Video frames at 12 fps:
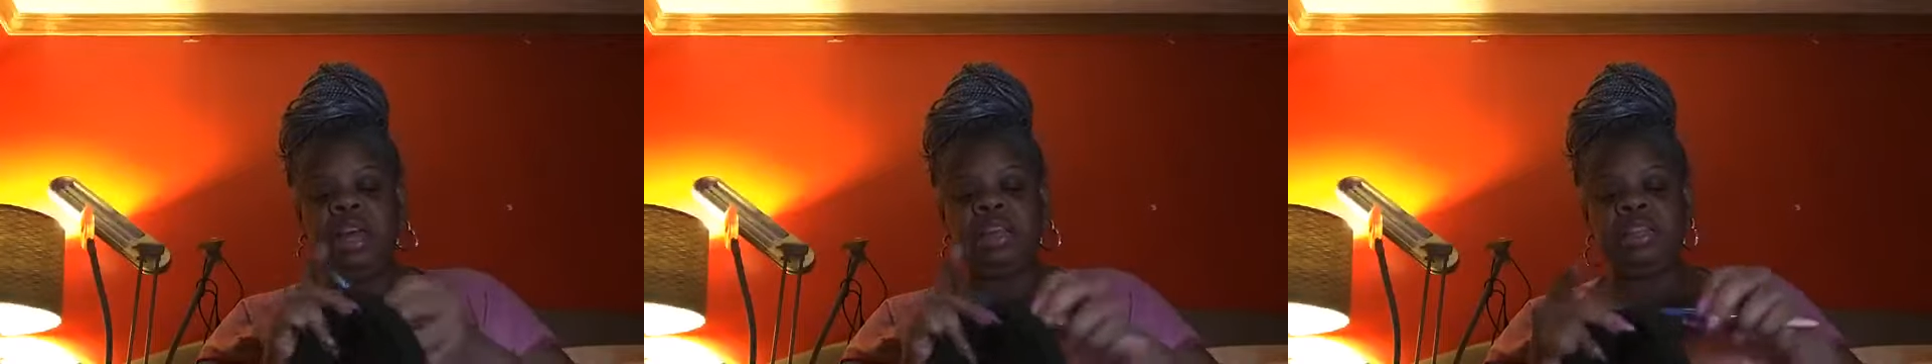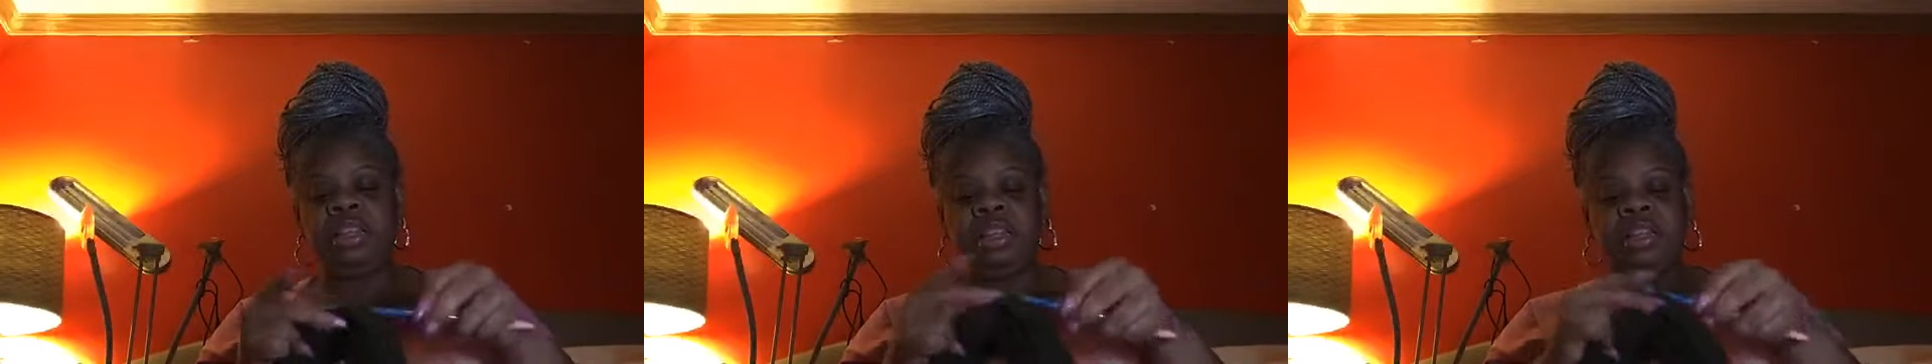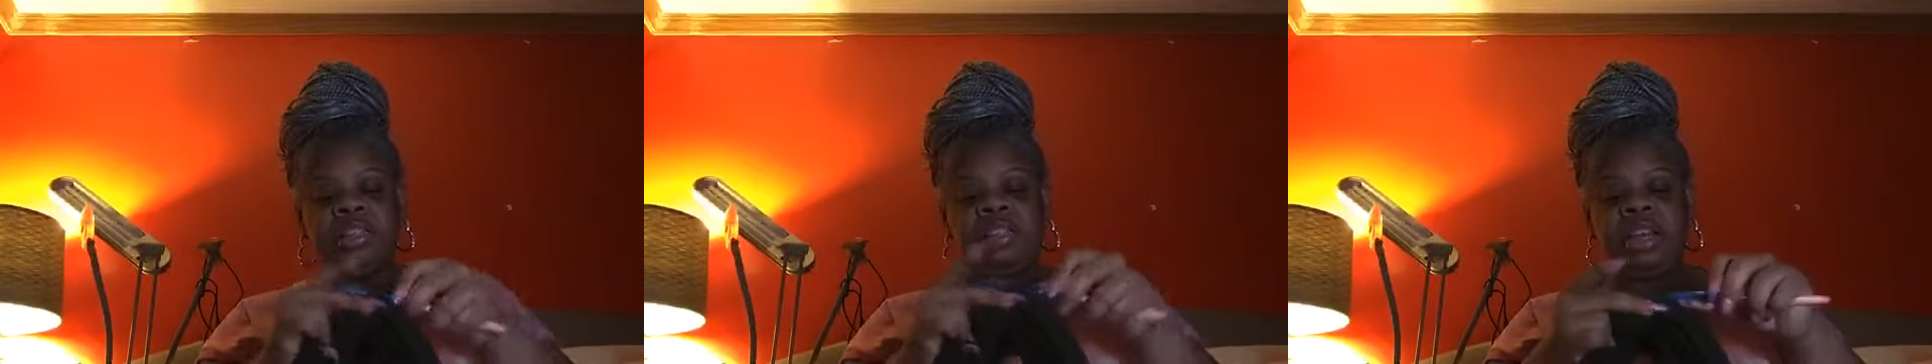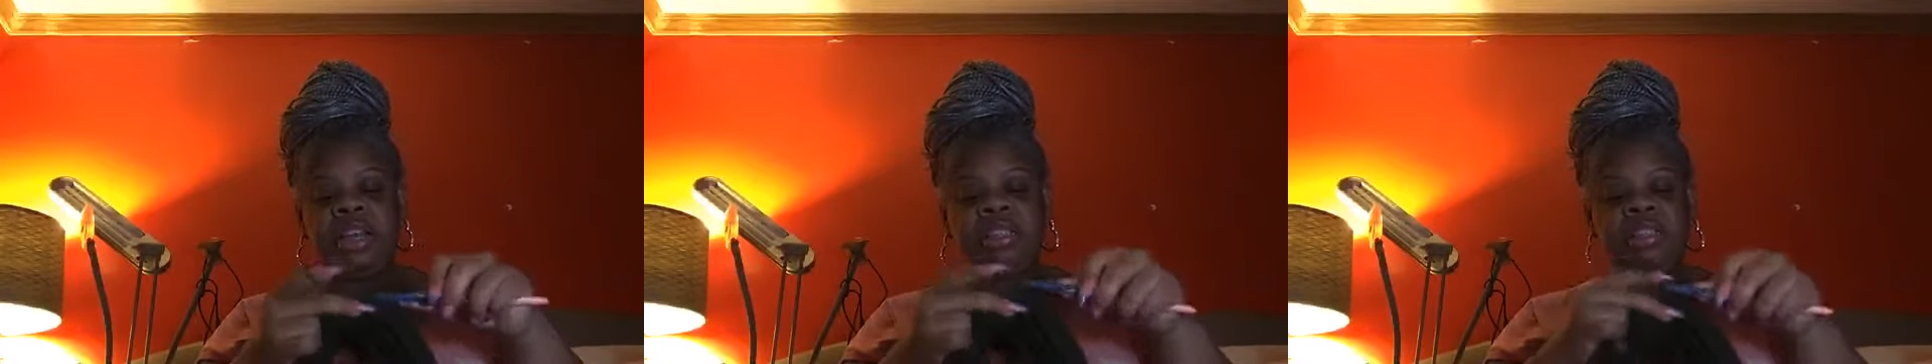I think
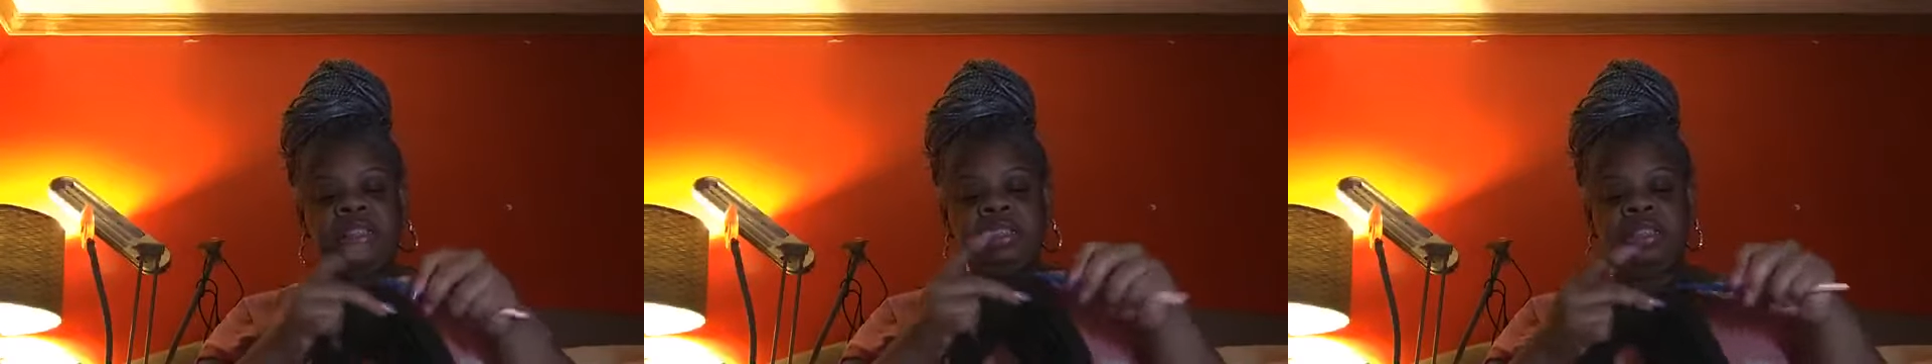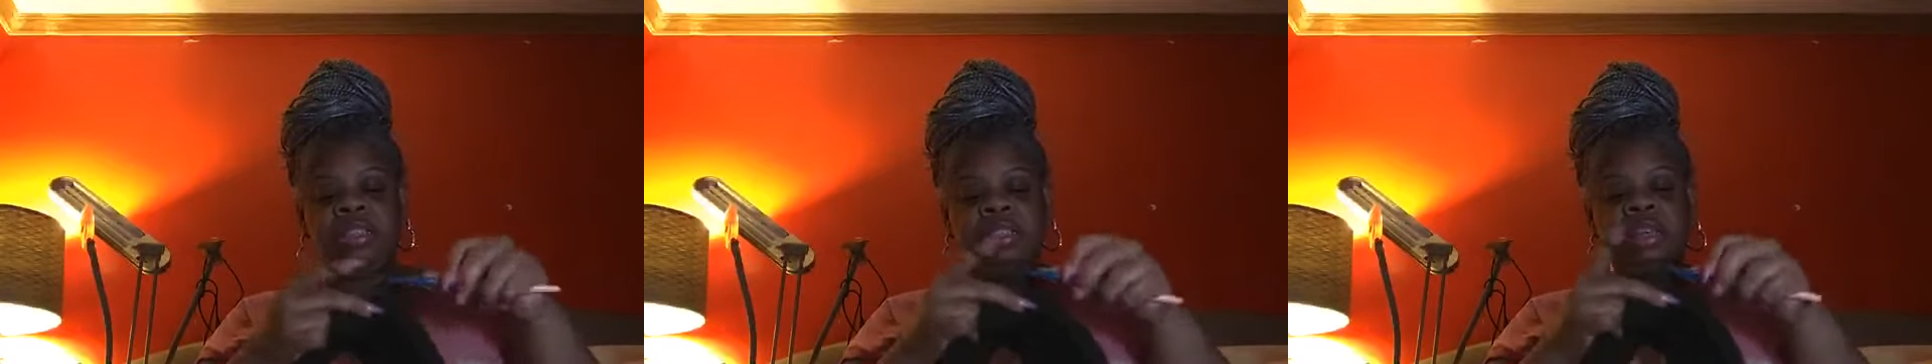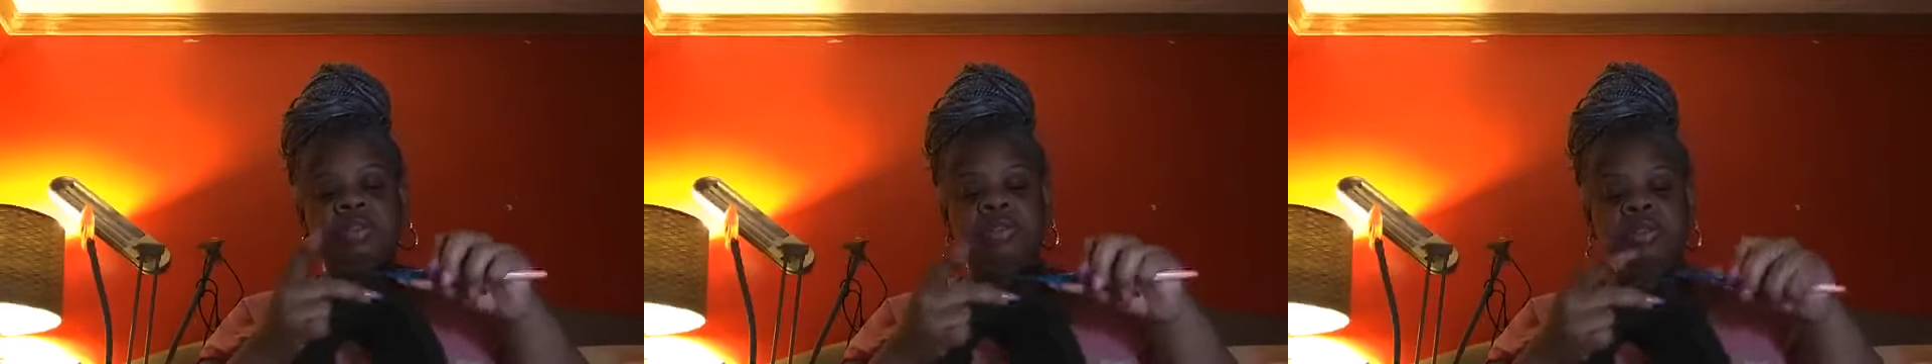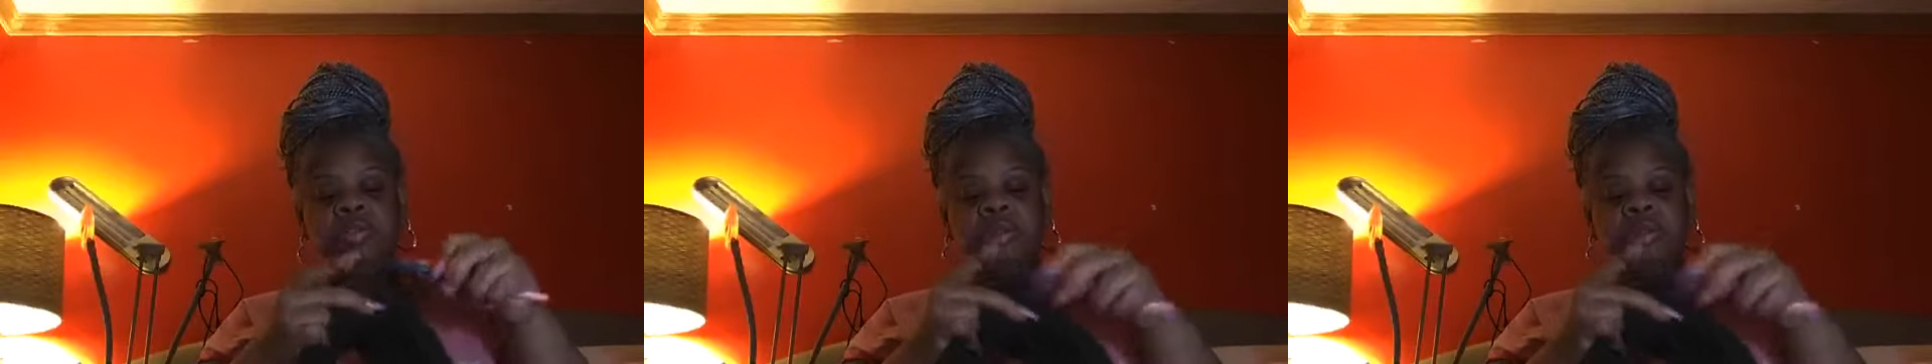it's nice to just tell